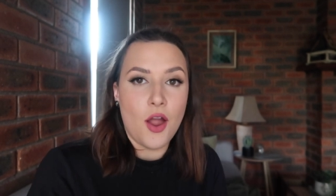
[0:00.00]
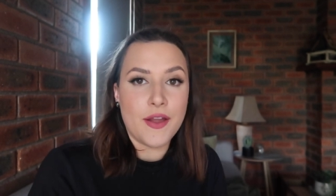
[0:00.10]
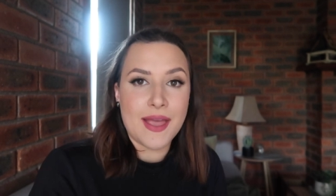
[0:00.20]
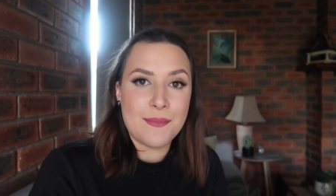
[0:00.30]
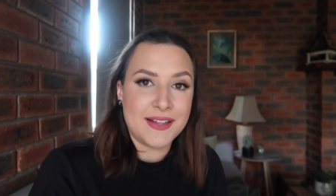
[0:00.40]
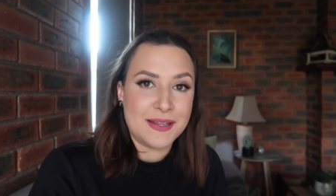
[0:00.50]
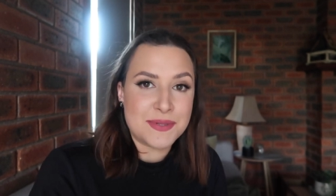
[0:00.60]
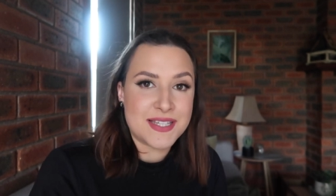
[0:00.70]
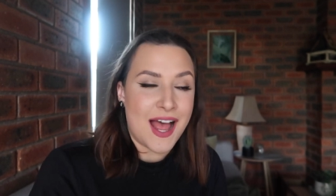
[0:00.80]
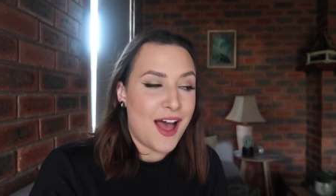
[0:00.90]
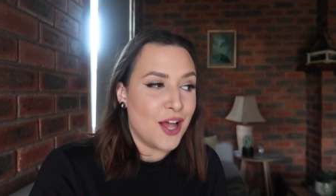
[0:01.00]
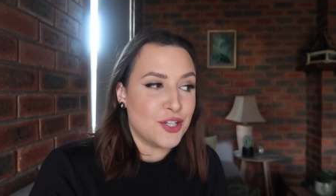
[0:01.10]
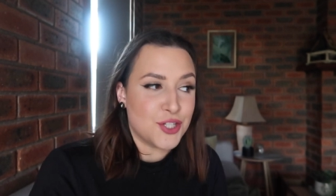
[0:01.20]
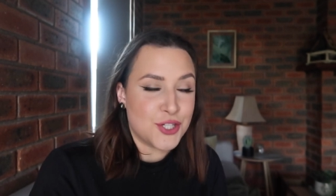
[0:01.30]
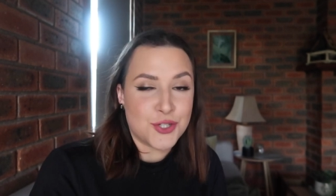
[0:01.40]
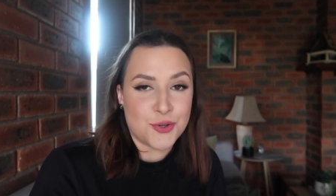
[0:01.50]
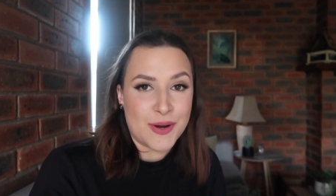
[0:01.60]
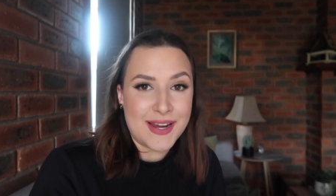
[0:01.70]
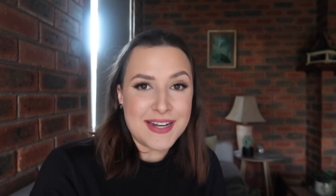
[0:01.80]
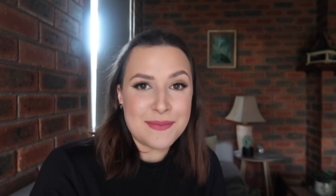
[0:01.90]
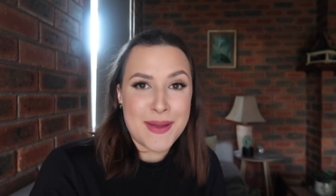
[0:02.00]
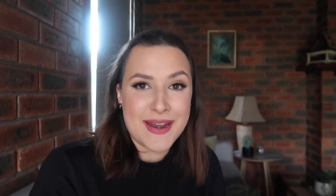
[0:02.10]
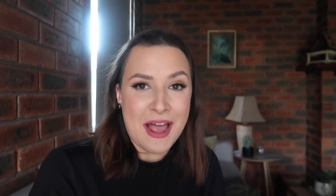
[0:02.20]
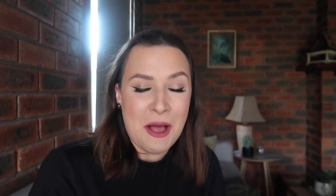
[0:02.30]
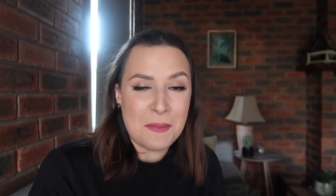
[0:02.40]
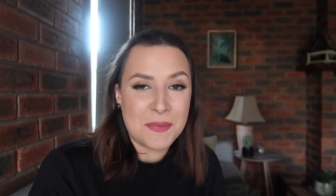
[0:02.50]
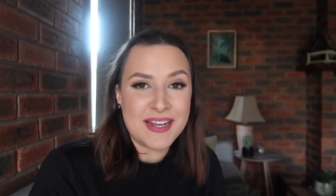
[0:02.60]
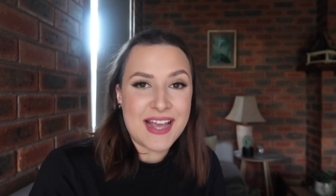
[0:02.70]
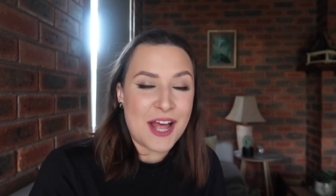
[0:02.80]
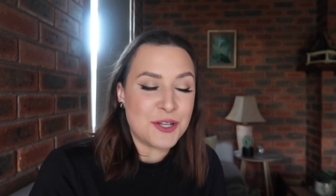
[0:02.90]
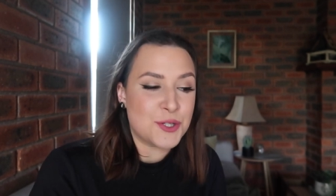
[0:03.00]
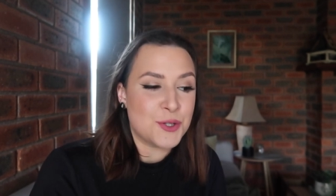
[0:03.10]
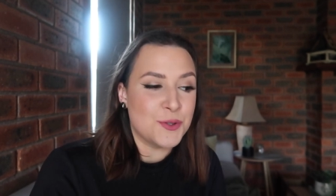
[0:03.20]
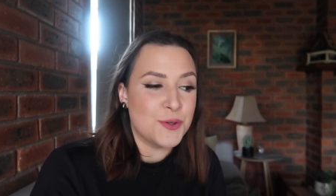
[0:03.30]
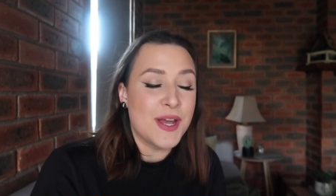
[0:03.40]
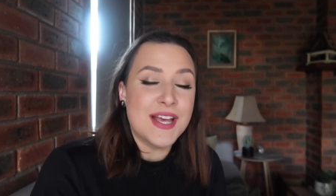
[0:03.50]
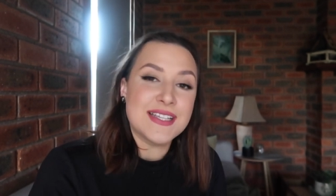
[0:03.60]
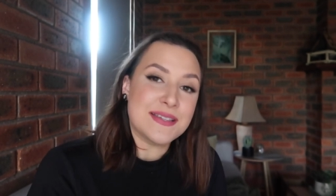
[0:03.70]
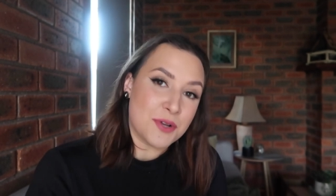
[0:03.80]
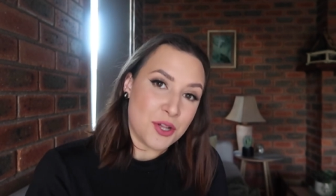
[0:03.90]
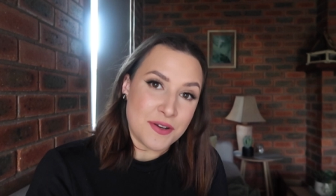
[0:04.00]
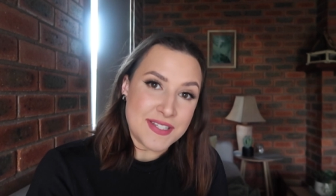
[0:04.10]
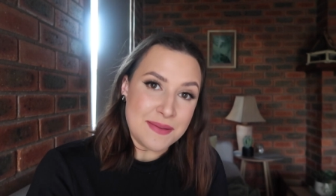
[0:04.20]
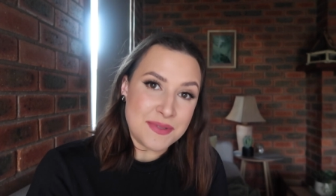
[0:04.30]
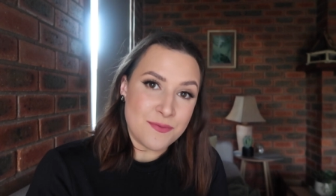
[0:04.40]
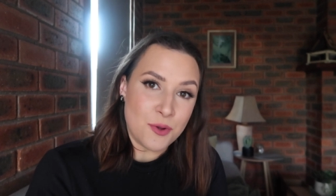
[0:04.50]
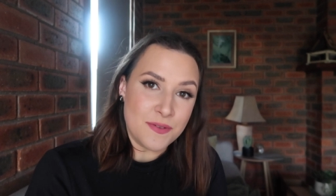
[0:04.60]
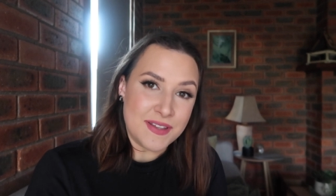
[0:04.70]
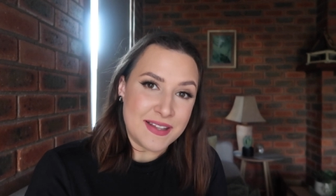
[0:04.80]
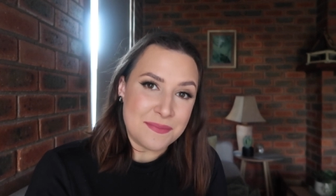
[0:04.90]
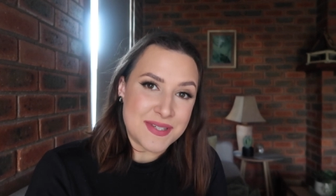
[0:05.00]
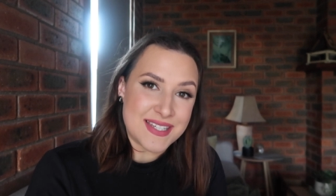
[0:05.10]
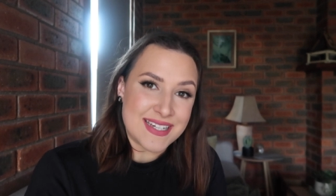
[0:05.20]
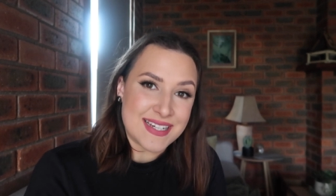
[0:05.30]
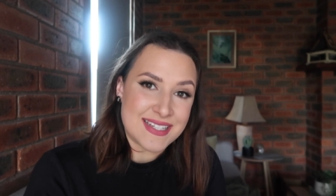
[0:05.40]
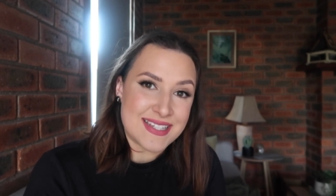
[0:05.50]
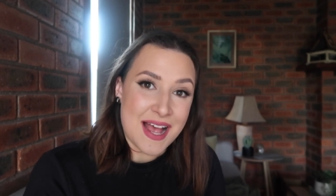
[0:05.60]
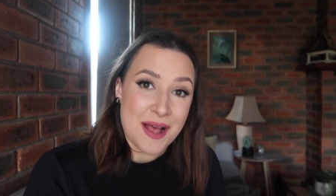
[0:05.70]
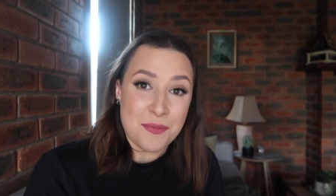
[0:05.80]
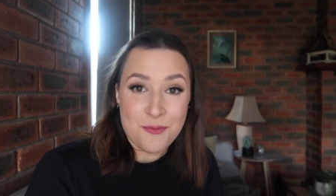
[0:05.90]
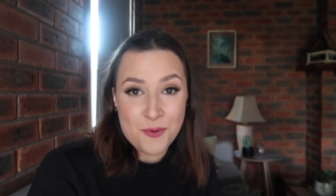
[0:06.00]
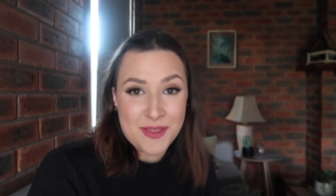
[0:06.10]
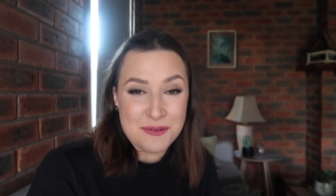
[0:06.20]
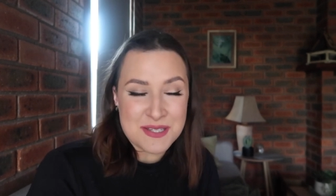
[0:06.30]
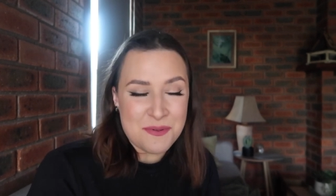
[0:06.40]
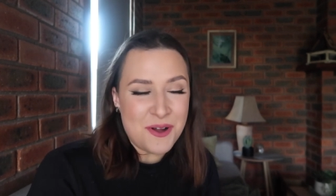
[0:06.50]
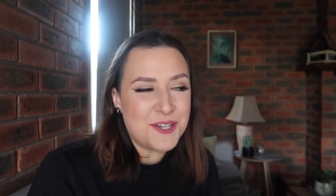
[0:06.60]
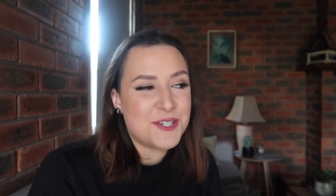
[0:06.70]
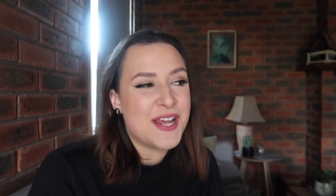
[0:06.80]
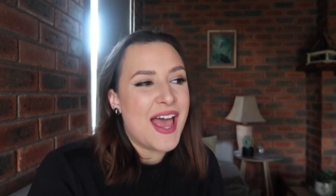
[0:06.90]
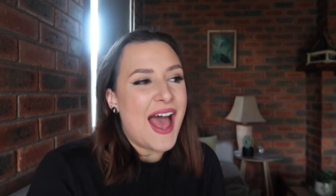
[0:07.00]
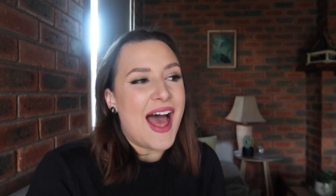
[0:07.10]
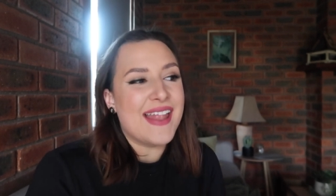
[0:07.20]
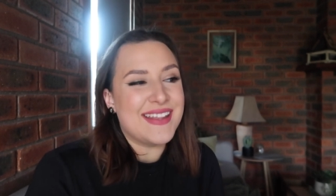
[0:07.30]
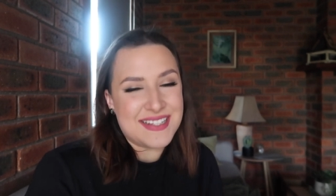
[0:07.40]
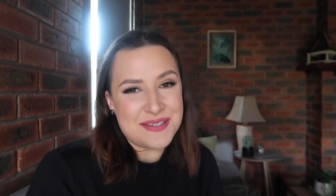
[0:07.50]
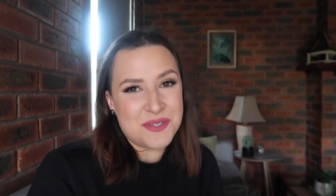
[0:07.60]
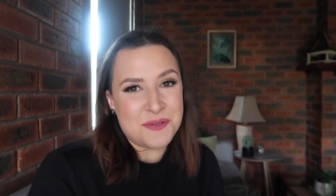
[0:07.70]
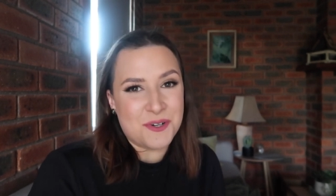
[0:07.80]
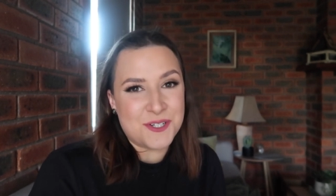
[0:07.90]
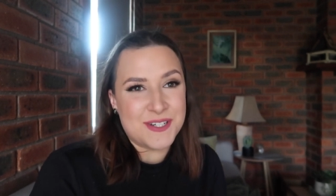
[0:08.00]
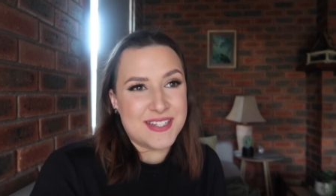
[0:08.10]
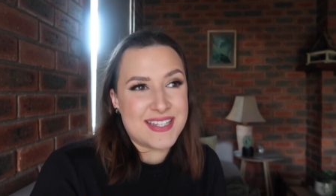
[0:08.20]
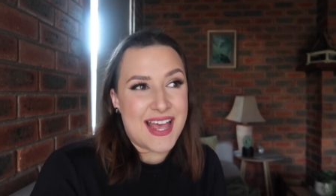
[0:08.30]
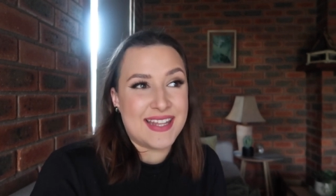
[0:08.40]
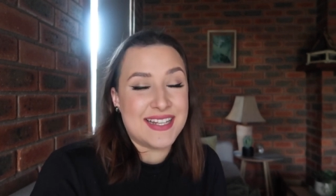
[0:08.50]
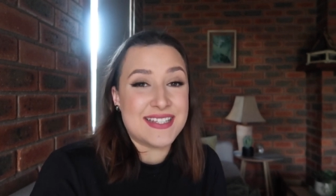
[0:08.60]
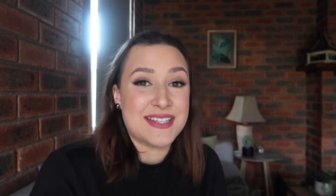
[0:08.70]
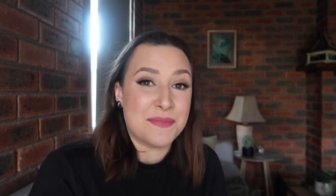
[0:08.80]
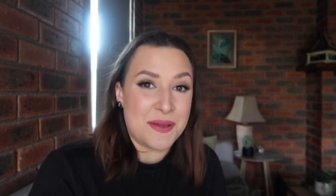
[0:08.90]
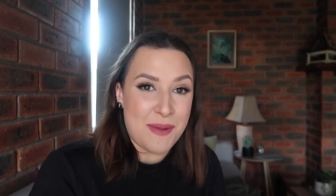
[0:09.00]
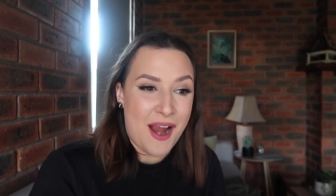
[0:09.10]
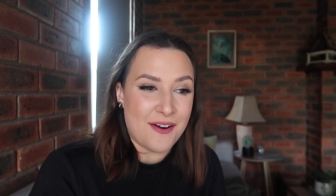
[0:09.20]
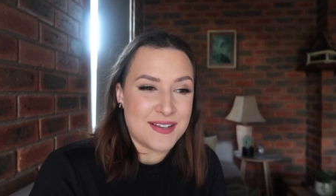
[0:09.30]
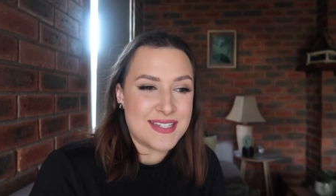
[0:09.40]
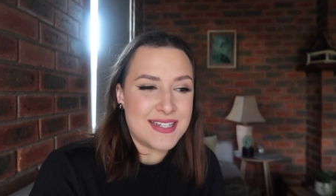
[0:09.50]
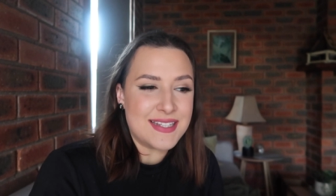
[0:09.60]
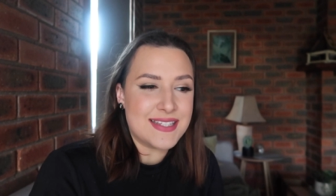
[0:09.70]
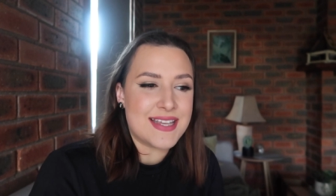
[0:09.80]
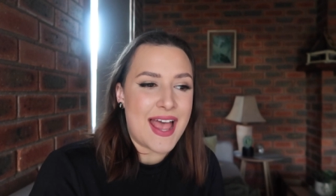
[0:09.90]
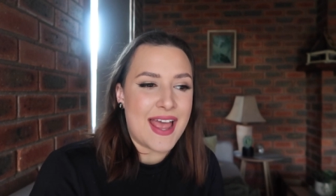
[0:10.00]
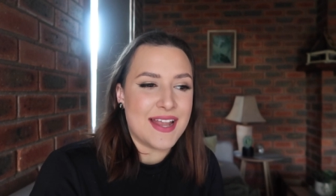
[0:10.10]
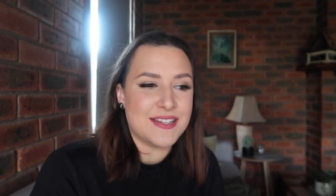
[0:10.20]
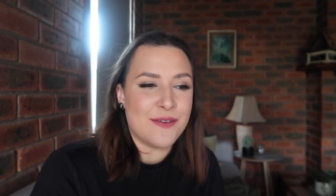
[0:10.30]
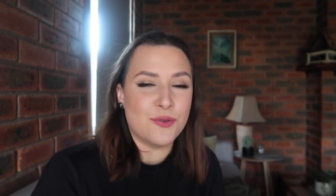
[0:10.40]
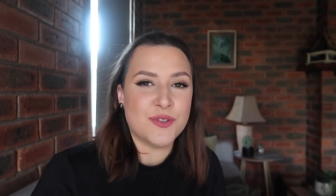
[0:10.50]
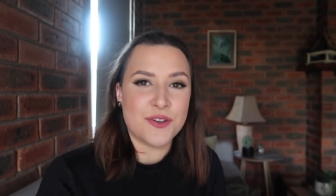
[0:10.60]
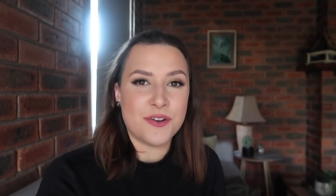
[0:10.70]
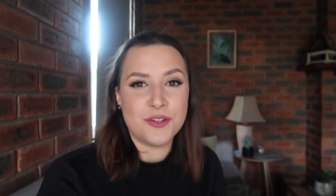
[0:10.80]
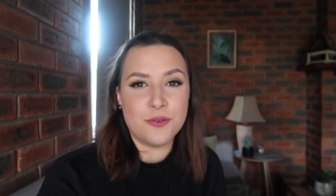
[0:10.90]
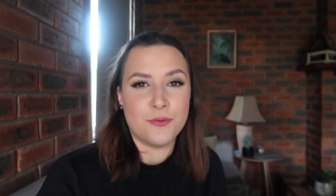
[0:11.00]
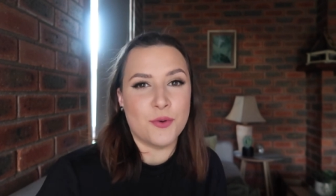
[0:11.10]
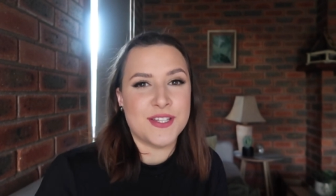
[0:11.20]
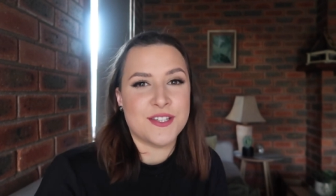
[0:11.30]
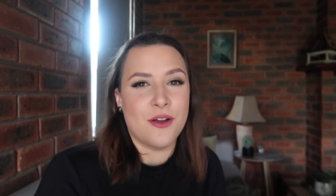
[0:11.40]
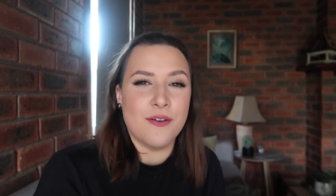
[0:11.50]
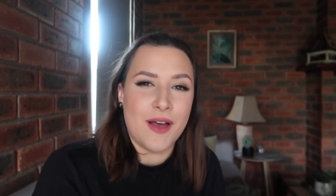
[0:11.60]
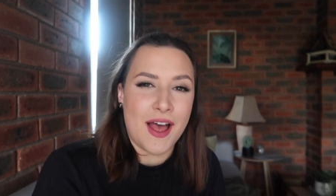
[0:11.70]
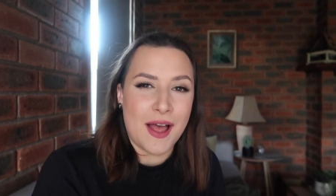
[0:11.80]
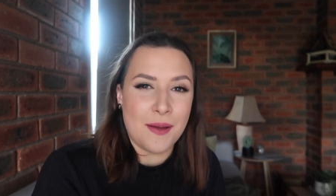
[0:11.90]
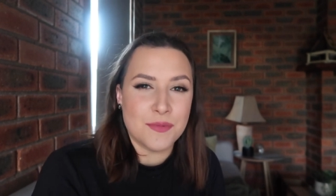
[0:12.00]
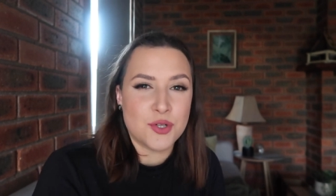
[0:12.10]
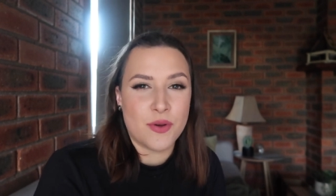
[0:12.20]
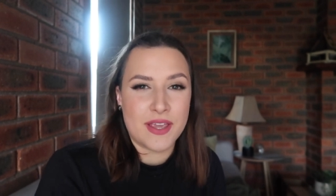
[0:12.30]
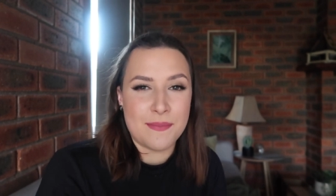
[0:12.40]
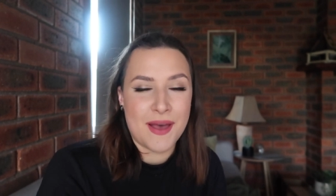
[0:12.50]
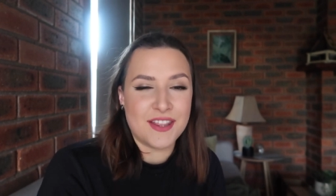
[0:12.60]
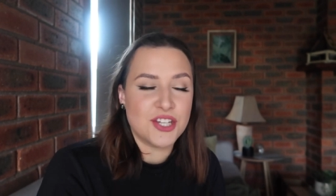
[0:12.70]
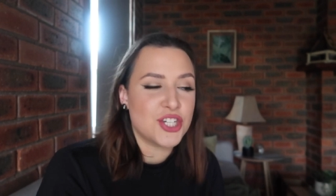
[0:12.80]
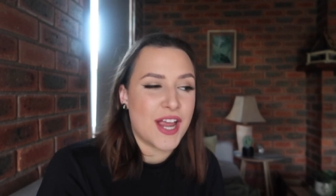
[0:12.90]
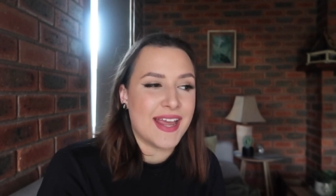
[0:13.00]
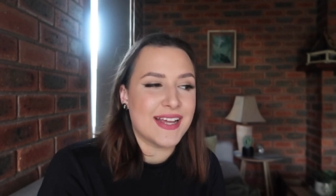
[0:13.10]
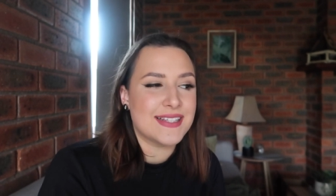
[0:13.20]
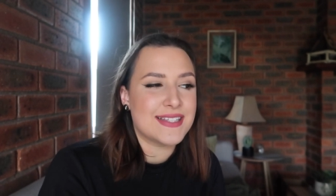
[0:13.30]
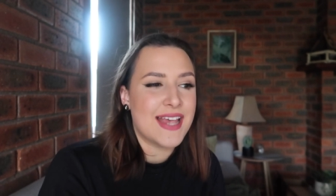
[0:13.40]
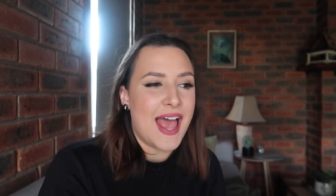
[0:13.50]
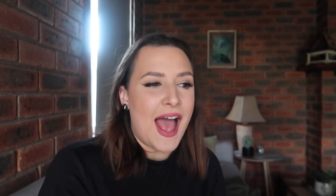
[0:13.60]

Okay, my lips are destroyed, but now I'm going to cut to some close-ups of all of the lipsticks before they were swatched, and then some swatches, and then some comparisons. And I've also got a little voiceover talking about the shades,